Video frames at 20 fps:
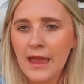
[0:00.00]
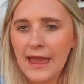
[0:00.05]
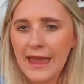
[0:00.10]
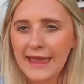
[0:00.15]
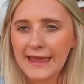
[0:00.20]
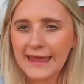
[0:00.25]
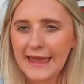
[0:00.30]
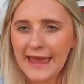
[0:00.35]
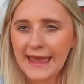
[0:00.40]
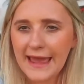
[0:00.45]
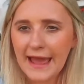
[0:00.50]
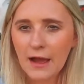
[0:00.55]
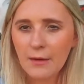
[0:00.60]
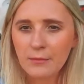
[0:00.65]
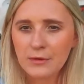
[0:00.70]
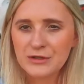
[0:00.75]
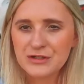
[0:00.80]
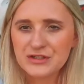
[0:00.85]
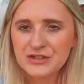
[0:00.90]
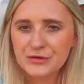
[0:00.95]
Hey, Kay, how
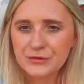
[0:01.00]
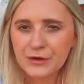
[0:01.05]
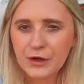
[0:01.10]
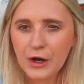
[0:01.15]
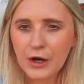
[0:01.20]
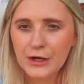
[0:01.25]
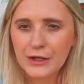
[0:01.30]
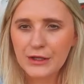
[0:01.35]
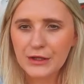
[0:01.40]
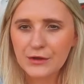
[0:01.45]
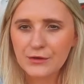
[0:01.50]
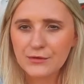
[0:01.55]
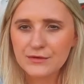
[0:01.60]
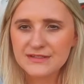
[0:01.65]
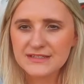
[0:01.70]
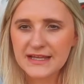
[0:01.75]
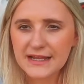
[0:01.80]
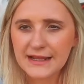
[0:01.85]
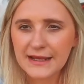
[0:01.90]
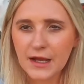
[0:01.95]
much sooner are you
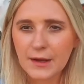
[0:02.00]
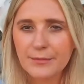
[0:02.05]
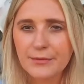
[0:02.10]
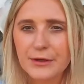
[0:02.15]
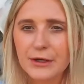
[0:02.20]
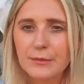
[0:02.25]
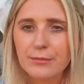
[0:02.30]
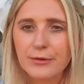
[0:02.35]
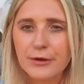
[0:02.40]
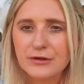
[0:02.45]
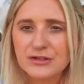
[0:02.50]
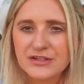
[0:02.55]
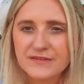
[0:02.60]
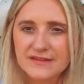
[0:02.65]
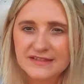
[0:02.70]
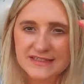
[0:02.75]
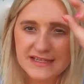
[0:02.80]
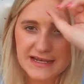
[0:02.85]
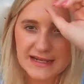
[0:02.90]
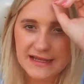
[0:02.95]
setting up your approach in
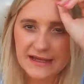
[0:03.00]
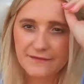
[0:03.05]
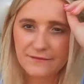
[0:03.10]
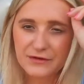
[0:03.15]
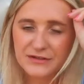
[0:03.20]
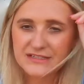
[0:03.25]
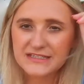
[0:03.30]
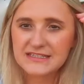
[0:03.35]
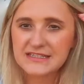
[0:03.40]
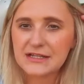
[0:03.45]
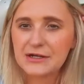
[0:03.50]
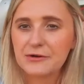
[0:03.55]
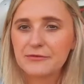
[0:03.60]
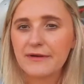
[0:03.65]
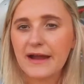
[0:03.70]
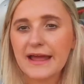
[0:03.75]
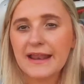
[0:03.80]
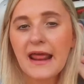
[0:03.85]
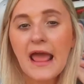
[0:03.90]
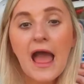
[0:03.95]
the Seneca versus Little
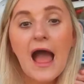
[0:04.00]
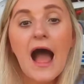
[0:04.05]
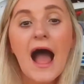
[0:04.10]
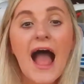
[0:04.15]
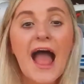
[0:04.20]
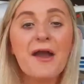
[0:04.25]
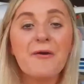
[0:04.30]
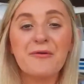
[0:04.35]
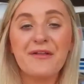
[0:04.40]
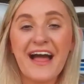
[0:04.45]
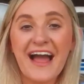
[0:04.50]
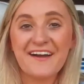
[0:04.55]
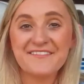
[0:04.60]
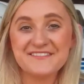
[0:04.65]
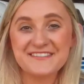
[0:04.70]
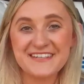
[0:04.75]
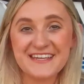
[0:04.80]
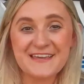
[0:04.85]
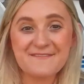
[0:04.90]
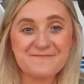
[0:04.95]
Red? I will have
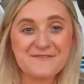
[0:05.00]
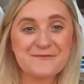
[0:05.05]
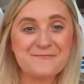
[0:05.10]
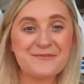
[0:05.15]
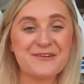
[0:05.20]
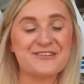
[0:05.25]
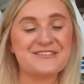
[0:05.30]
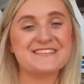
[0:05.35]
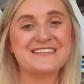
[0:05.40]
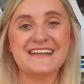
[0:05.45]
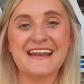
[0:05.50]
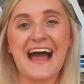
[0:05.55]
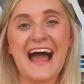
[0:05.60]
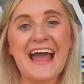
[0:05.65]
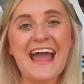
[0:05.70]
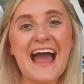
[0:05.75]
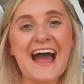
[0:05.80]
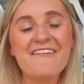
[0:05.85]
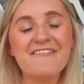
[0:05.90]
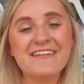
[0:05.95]
to keep you posted.
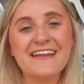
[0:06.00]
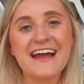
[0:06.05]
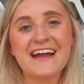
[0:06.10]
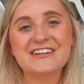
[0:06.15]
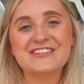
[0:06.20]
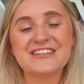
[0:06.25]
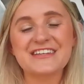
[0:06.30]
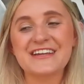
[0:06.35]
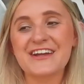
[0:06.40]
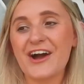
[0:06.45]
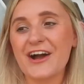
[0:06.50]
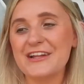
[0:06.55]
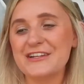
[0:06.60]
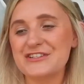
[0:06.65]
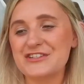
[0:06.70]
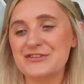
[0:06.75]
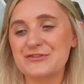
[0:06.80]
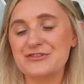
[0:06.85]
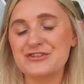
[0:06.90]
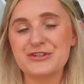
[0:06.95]
I haven't actually gotten
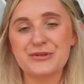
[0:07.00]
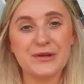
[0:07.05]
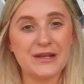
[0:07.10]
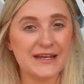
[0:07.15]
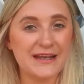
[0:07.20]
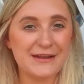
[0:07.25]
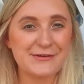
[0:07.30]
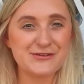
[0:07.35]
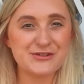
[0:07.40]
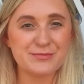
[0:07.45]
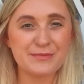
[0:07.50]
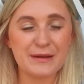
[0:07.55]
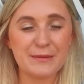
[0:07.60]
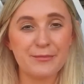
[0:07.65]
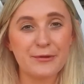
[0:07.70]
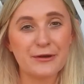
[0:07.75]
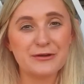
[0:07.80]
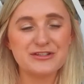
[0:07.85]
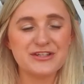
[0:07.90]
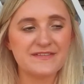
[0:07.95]
to shoot an instrument
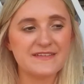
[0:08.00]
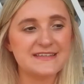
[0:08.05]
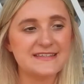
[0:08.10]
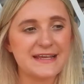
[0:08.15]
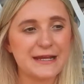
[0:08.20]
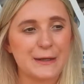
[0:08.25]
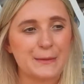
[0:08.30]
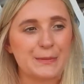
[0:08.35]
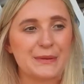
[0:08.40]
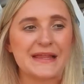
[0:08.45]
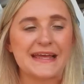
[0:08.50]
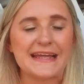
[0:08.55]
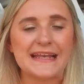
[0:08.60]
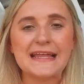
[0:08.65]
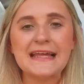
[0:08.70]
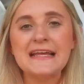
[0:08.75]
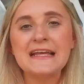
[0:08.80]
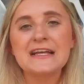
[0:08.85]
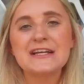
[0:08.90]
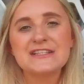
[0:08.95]
approach in this
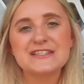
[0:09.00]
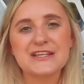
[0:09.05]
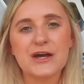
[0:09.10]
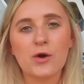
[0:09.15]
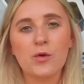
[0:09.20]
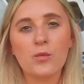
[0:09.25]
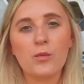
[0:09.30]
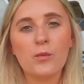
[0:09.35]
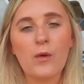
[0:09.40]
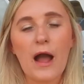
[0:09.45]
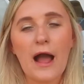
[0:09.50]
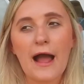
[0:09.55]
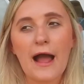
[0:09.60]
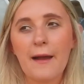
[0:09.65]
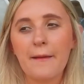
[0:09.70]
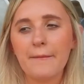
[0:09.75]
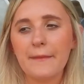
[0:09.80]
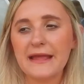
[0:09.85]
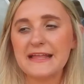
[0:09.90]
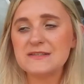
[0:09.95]
airplane. So
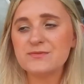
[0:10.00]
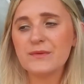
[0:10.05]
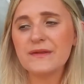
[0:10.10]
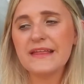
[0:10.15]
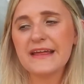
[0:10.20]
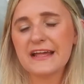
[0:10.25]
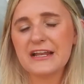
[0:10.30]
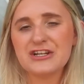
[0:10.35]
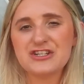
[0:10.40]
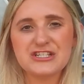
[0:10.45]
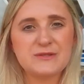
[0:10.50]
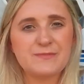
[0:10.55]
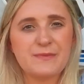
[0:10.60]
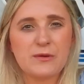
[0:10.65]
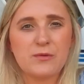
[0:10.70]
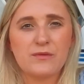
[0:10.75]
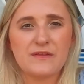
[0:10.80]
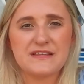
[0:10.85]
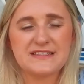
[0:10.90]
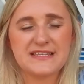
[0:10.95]
it's really going to just be
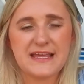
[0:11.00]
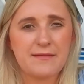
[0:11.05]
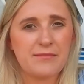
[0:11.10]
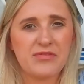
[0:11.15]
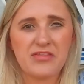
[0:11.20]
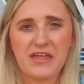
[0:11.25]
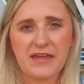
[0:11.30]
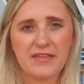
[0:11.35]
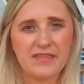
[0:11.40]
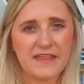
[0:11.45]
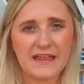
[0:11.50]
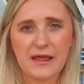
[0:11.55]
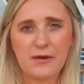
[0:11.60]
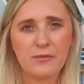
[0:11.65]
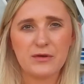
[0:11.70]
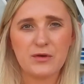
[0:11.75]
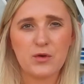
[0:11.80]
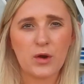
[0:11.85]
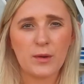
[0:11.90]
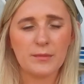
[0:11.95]
with the same thing that I
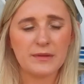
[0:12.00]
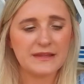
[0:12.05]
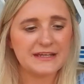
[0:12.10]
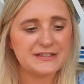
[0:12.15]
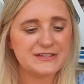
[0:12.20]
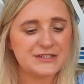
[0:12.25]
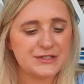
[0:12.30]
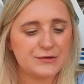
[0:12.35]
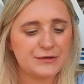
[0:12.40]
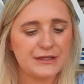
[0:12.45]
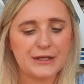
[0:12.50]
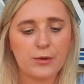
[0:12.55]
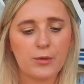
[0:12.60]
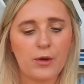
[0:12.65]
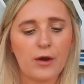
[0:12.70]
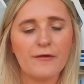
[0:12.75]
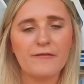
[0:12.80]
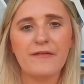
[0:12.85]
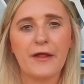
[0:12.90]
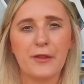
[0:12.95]
would normally do.
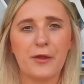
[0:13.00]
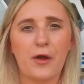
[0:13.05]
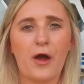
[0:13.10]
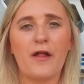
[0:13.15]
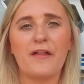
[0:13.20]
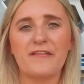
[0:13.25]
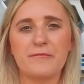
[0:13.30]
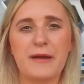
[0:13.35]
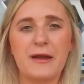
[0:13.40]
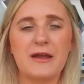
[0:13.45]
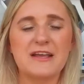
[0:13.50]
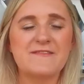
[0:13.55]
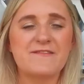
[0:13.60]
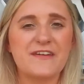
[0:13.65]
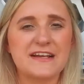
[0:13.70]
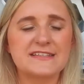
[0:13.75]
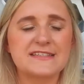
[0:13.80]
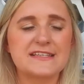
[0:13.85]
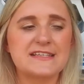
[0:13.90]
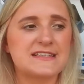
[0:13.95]
I'll follow all of my
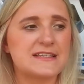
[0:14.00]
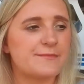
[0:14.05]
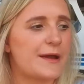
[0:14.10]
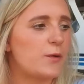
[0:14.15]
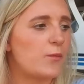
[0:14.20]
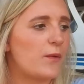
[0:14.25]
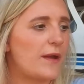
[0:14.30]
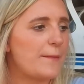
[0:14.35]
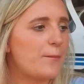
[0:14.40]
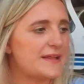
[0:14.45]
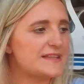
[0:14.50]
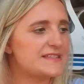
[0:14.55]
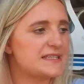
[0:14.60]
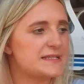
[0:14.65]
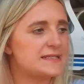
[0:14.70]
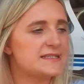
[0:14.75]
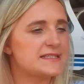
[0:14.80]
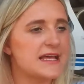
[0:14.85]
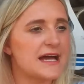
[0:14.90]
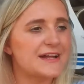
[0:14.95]
fixes and my waypoints
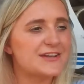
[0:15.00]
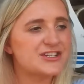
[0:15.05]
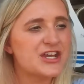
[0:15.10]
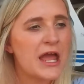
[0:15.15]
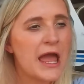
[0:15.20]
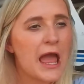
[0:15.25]
and such.